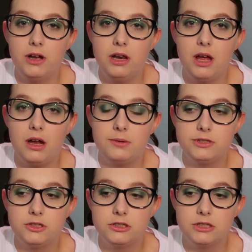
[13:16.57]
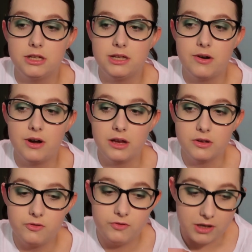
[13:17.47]
like I was just stood there and I could
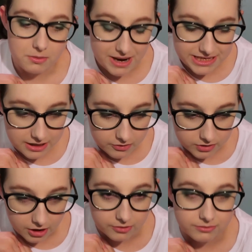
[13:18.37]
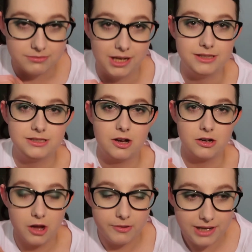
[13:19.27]
feel myself go, like start
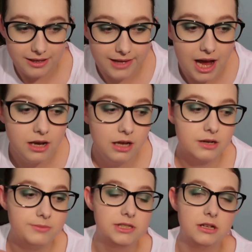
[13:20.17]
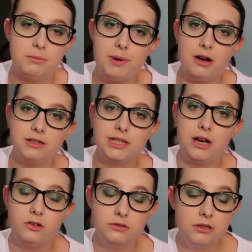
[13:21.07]
going like that, like I was gonna pass
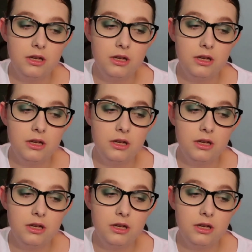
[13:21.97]
out.